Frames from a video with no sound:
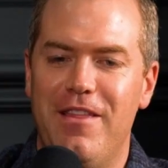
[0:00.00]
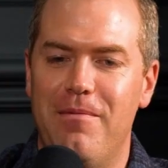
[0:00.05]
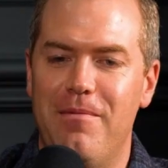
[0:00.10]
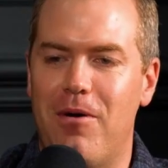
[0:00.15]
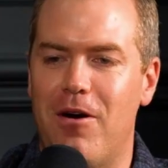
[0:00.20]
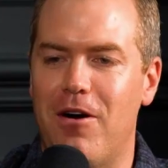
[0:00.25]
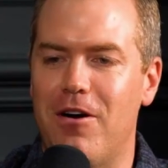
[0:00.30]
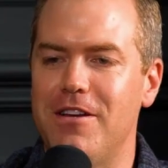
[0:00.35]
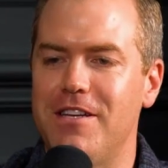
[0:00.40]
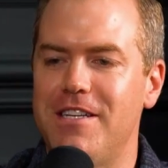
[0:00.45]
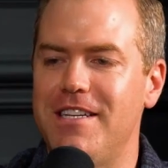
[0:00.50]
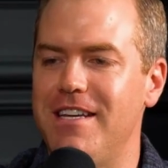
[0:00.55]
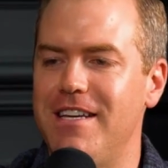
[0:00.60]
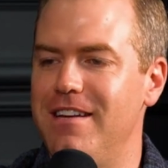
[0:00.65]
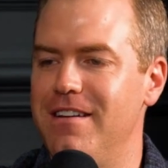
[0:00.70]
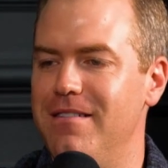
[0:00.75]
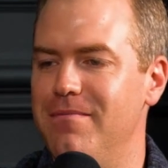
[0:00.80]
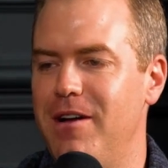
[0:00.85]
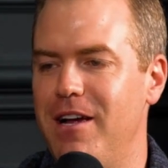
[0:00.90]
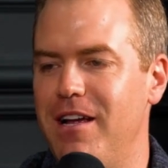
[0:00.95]
the party
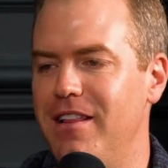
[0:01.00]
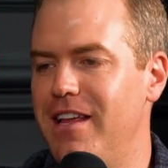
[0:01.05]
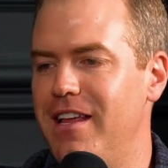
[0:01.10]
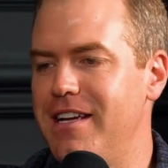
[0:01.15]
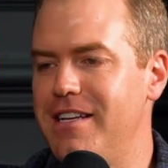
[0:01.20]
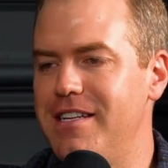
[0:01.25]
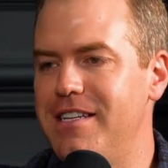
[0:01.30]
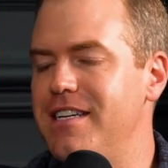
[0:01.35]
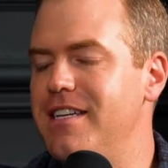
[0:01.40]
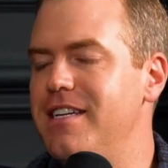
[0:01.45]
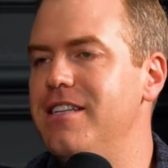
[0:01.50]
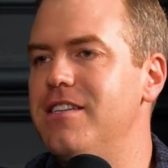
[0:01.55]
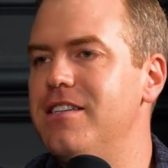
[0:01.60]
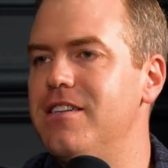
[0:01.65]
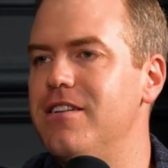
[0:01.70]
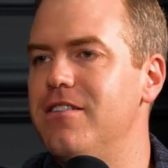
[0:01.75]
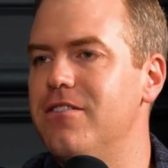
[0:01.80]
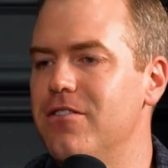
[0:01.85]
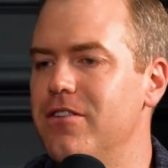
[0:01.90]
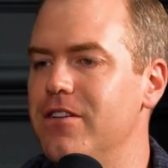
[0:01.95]
scene in my late teens
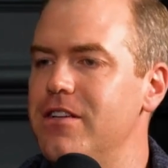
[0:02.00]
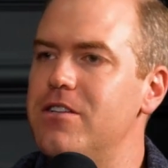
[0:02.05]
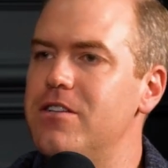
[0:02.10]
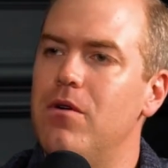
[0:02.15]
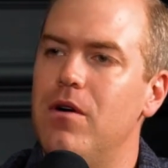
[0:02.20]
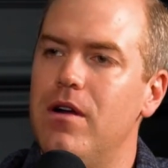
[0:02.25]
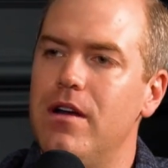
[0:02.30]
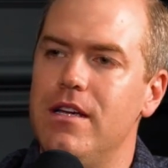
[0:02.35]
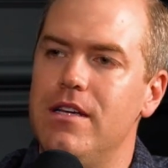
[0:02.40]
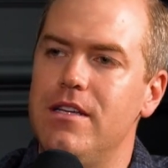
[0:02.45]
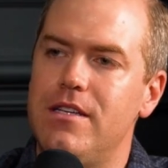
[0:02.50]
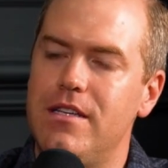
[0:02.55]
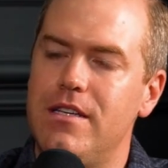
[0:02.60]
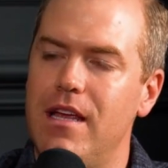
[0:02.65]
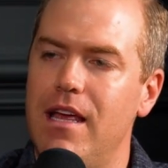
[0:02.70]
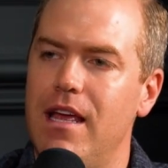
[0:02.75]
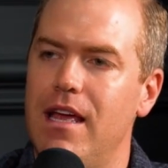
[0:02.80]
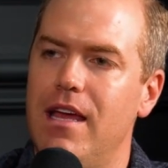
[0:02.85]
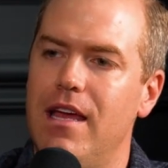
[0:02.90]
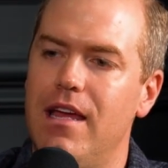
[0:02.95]
and early
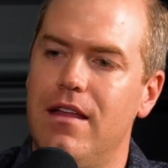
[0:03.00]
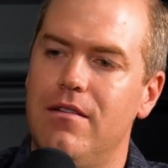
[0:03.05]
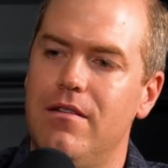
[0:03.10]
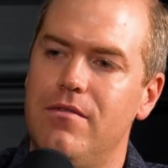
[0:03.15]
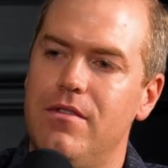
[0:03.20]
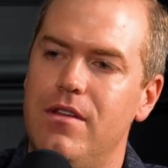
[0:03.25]
20s, and,